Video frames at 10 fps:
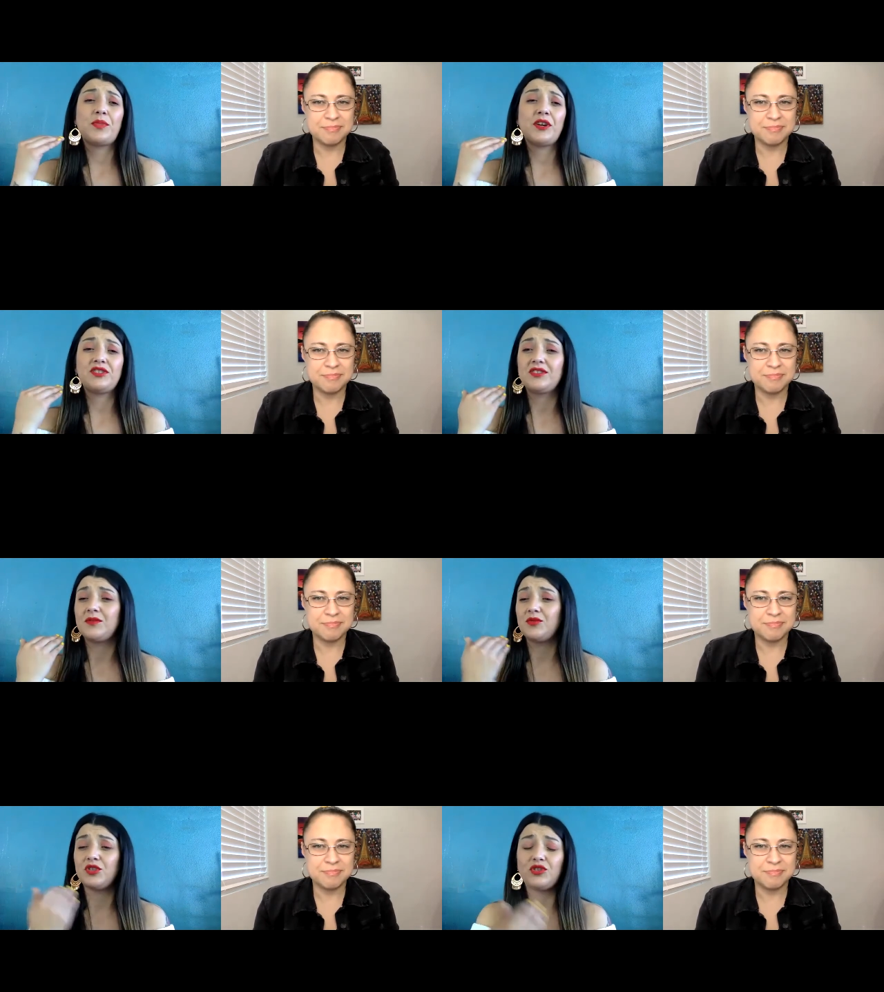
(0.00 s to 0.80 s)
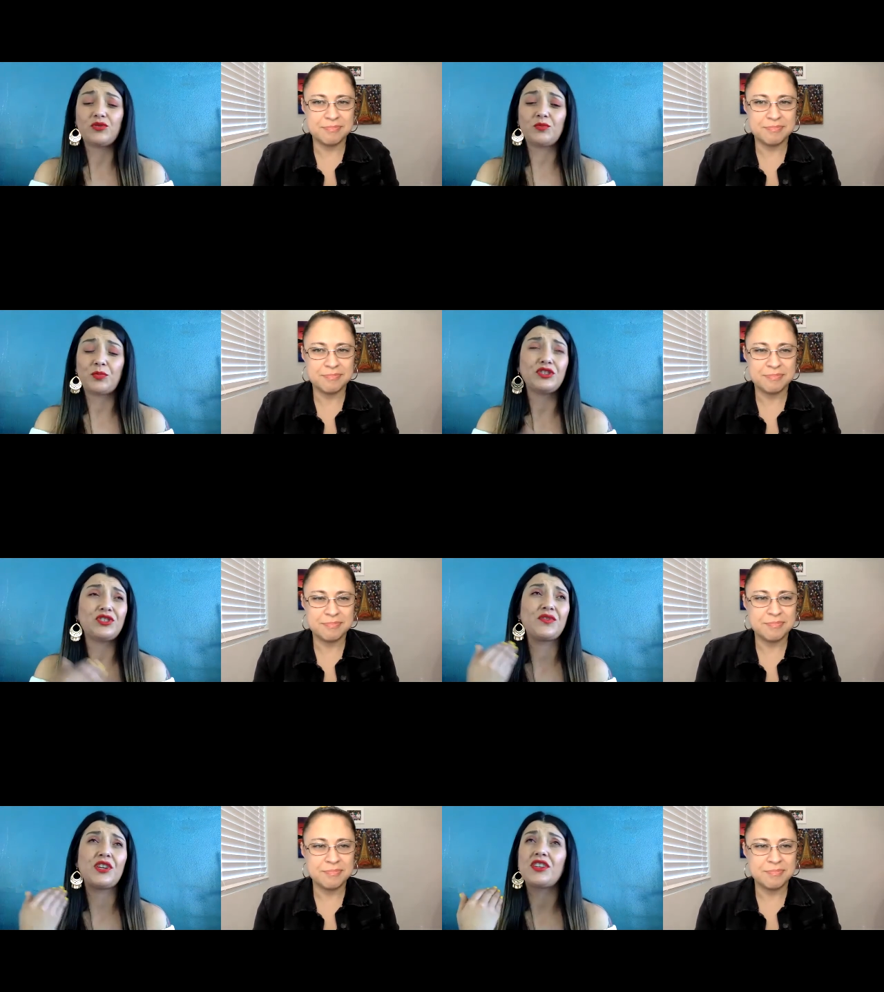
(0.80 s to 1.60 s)
Speaker 1: pers- just
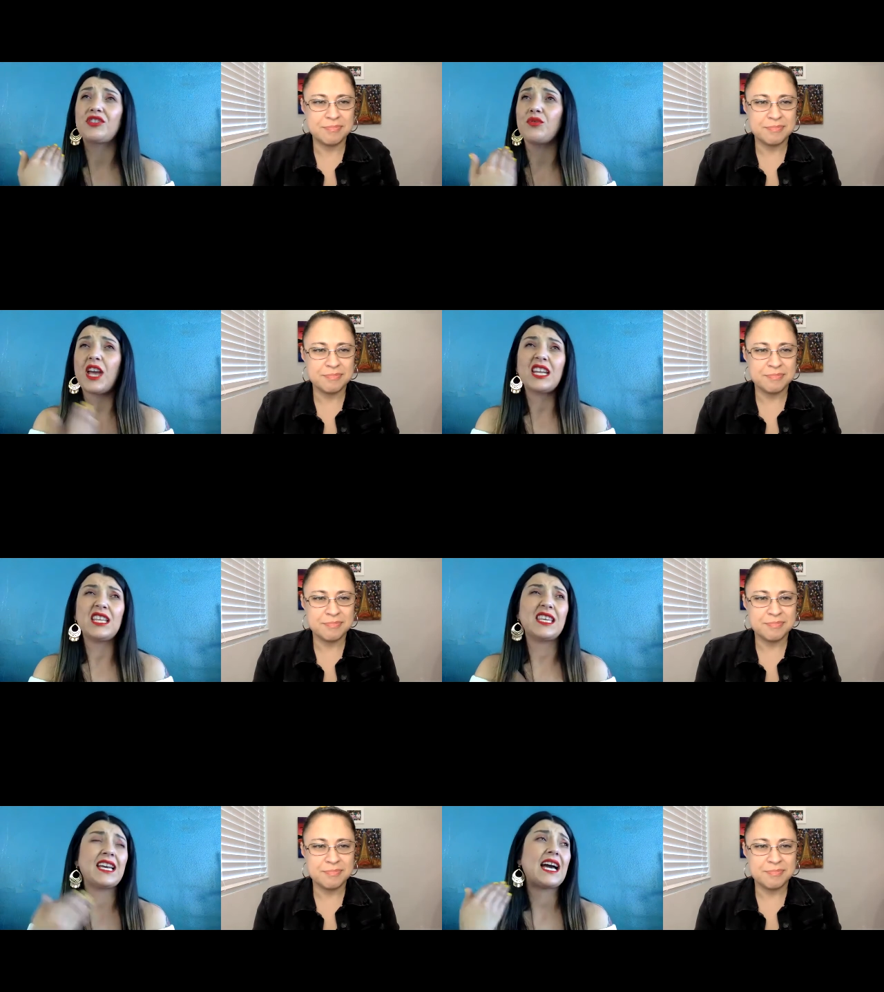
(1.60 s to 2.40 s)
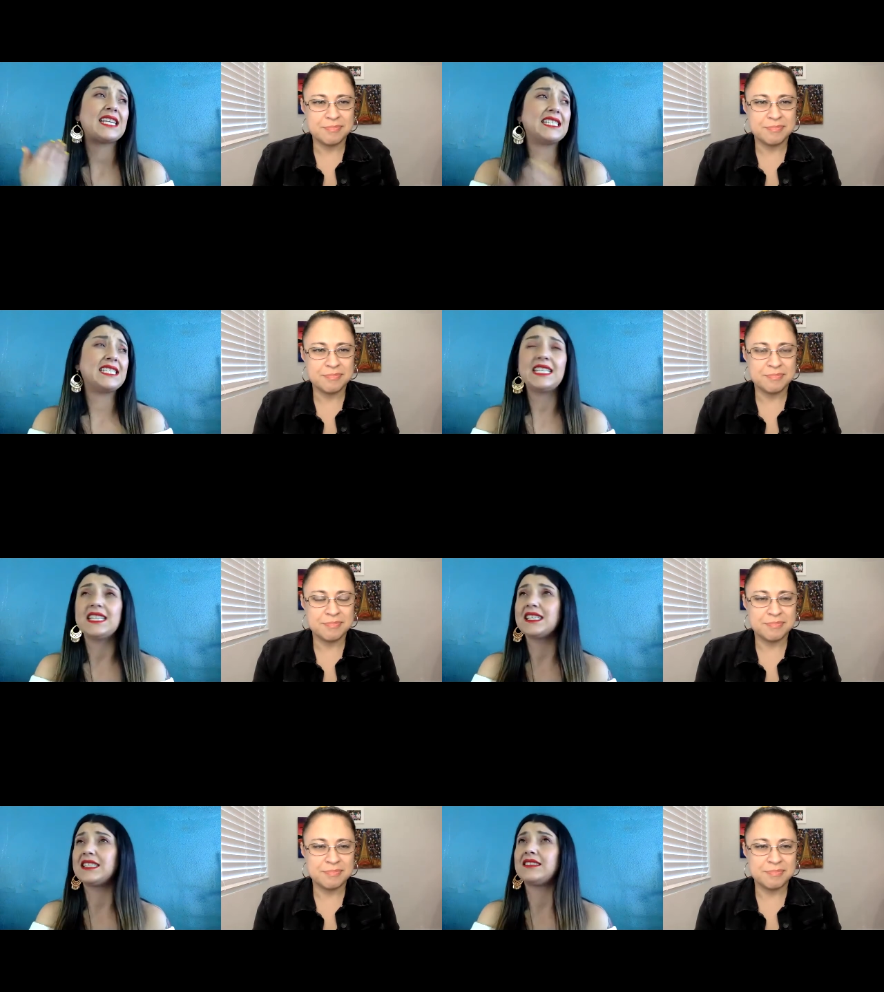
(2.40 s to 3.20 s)
persevering through anything,
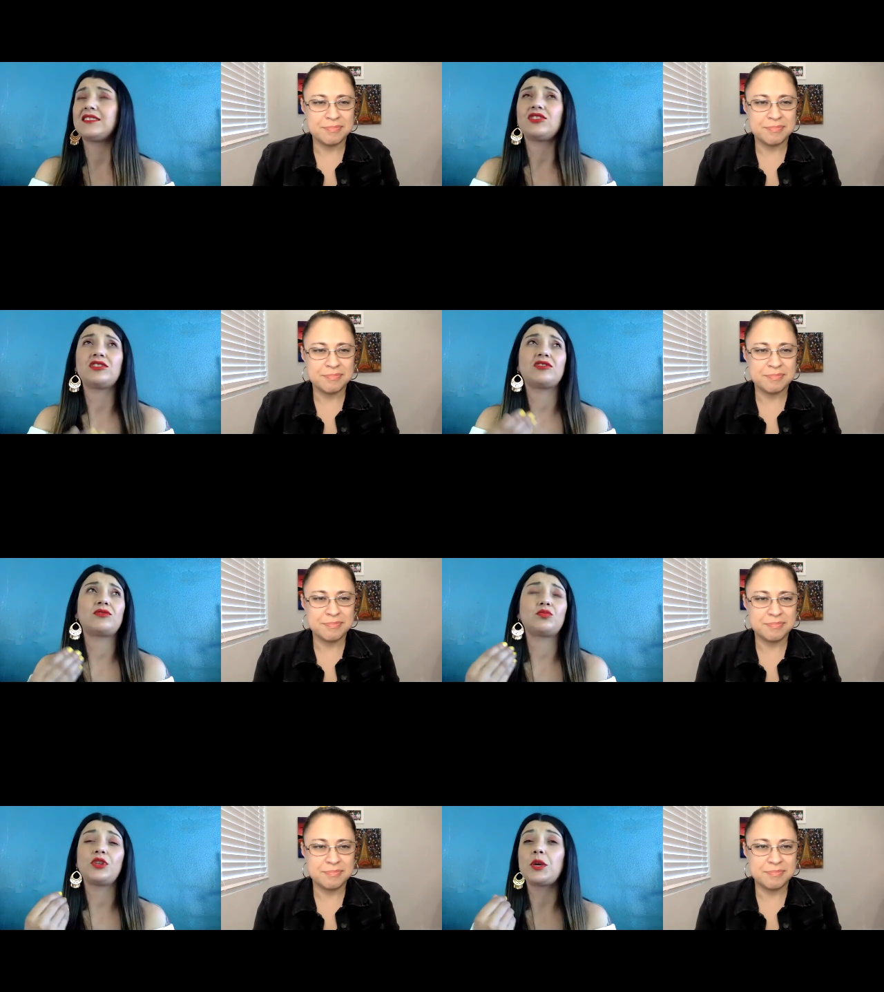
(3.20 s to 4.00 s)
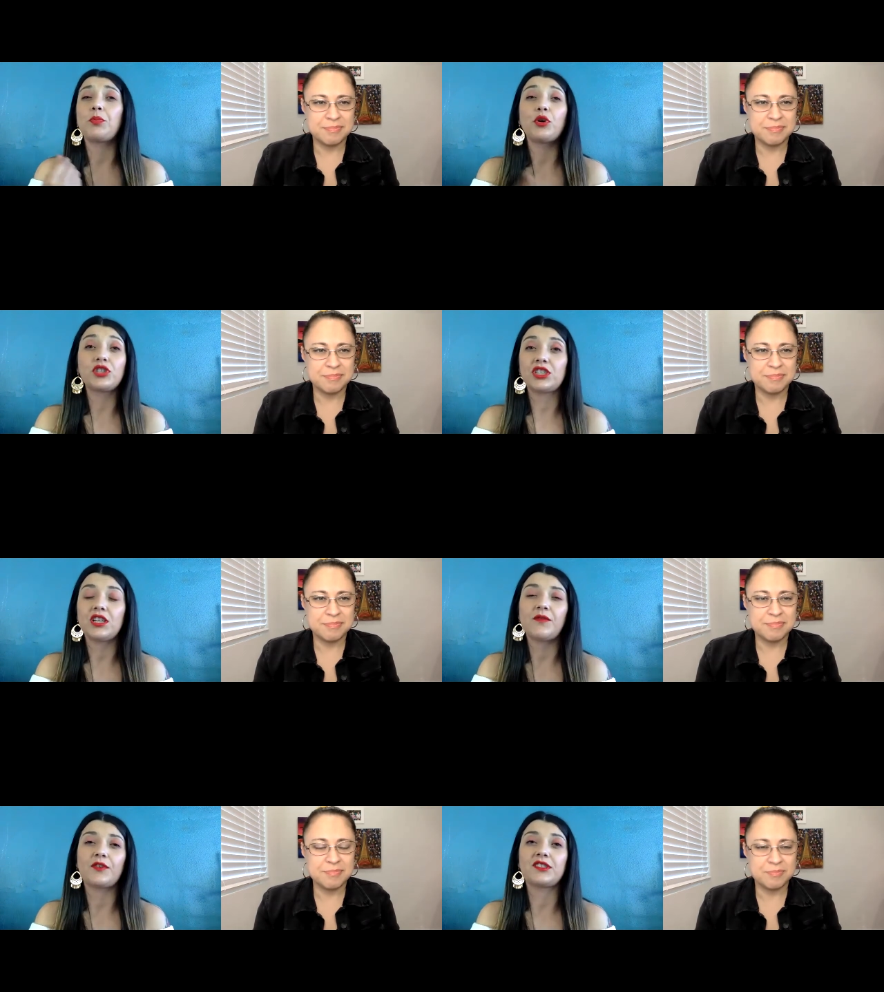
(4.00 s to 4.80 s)
ideas, just really
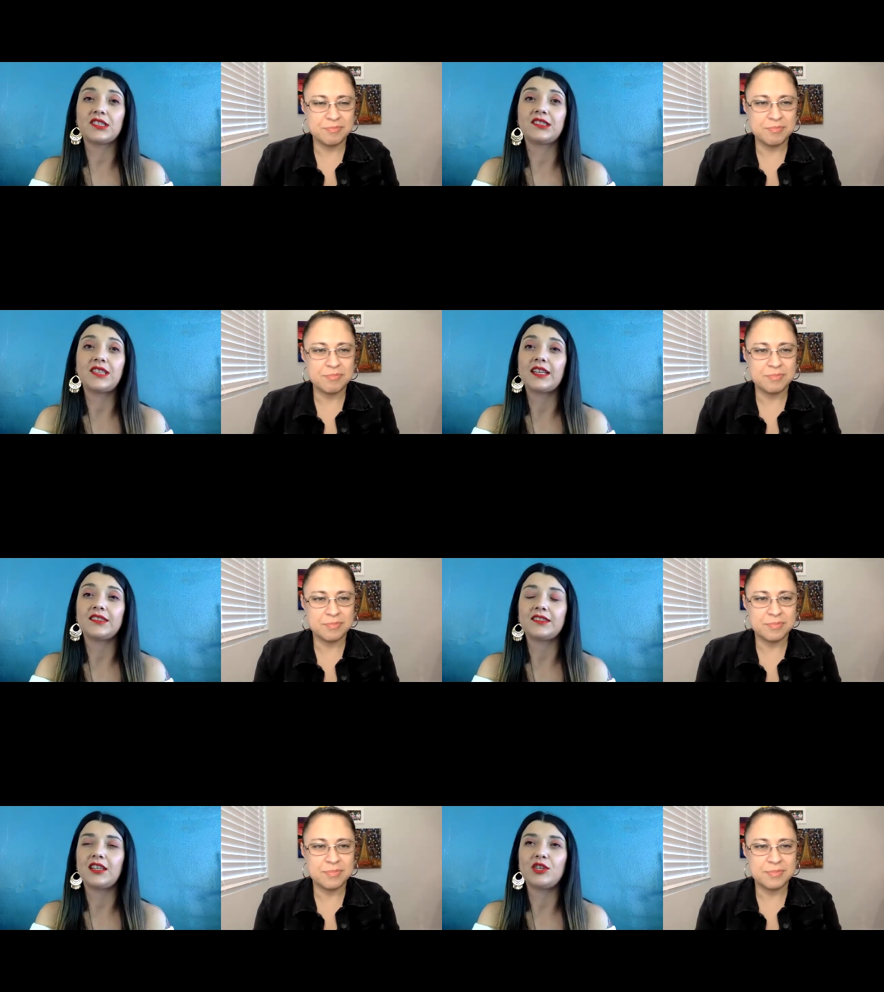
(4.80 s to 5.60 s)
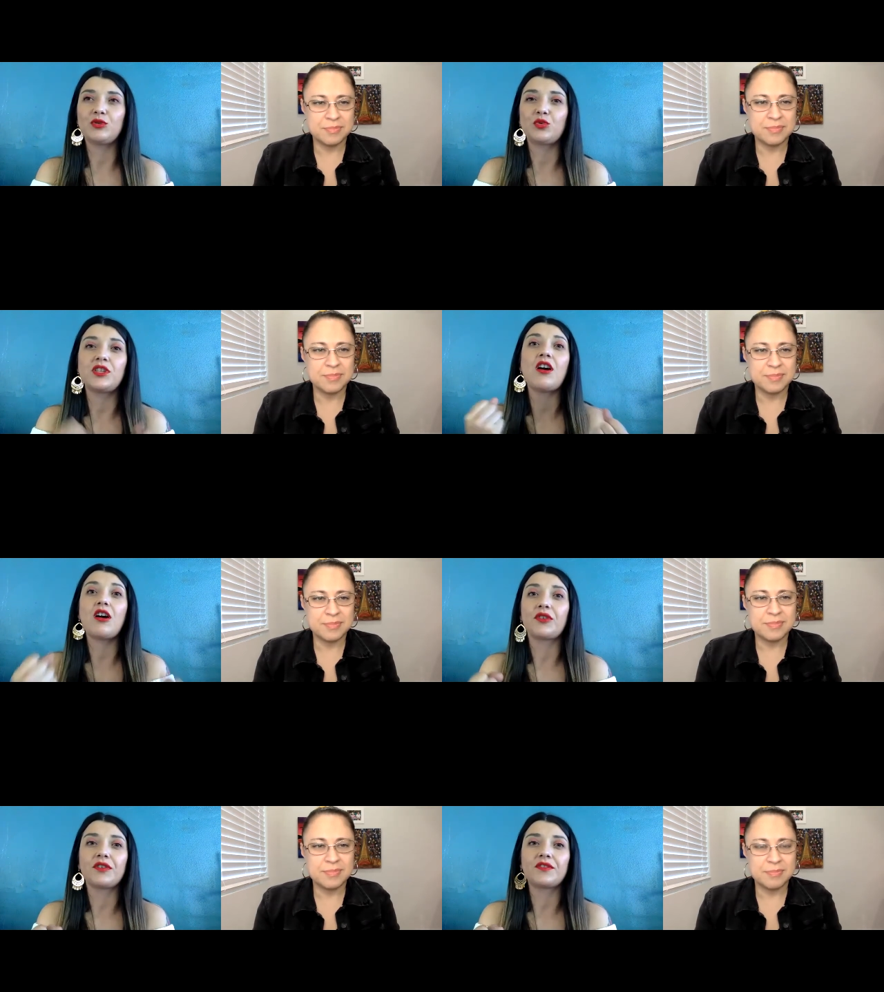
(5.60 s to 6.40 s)
pushing for success. And he was really hungry